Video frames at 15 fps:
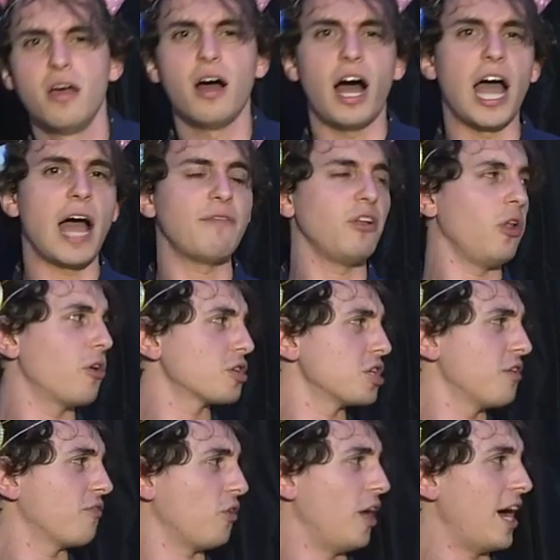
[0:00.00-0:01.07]
I have a large
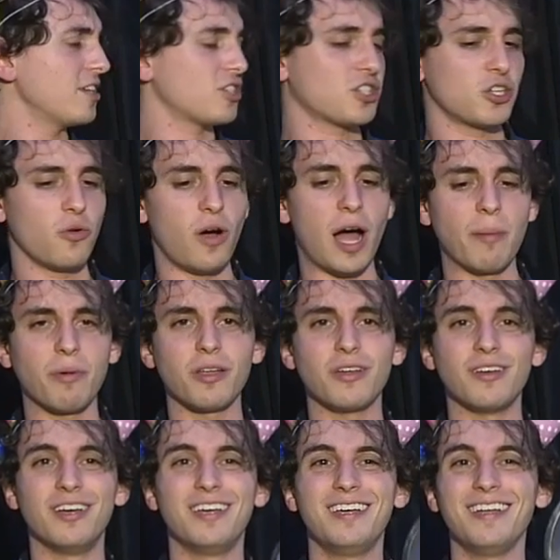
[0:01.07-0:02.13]
enough glass, so I'm
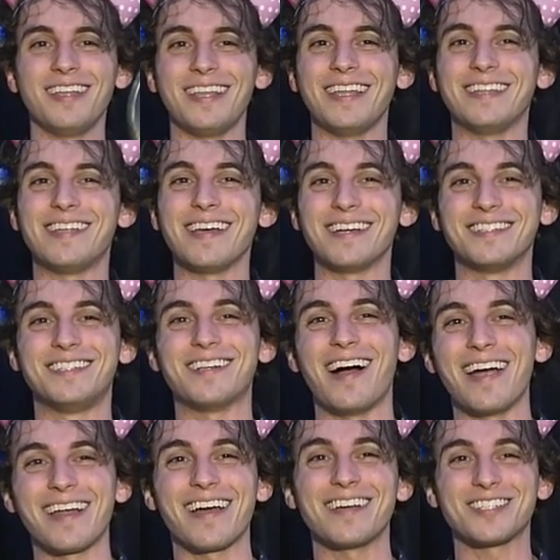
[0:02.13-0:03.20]
gonna take a
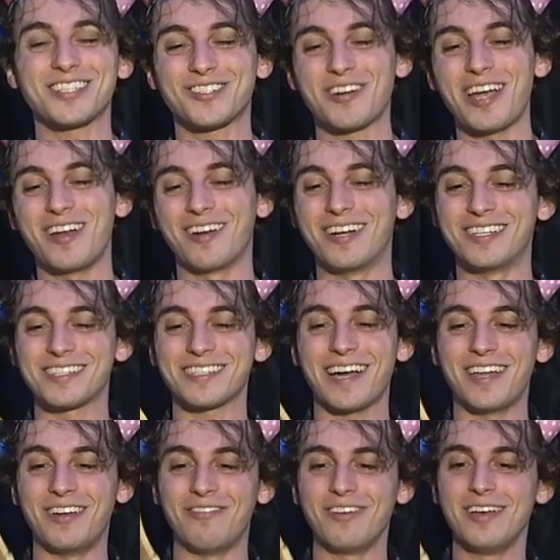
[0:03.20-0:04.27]
giant ass strainer and just
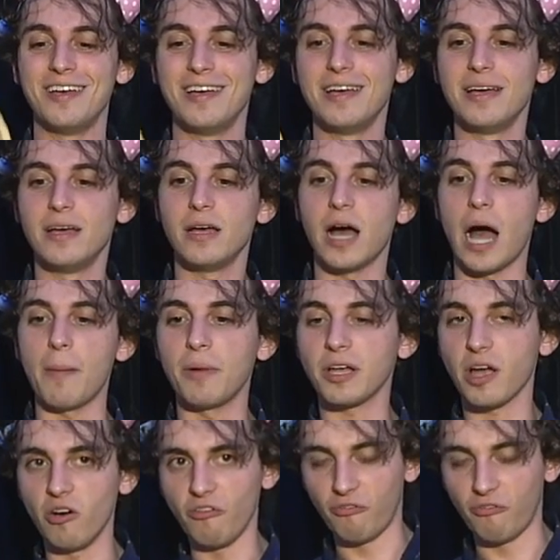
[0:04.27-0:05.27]
kind of, I'm gonna go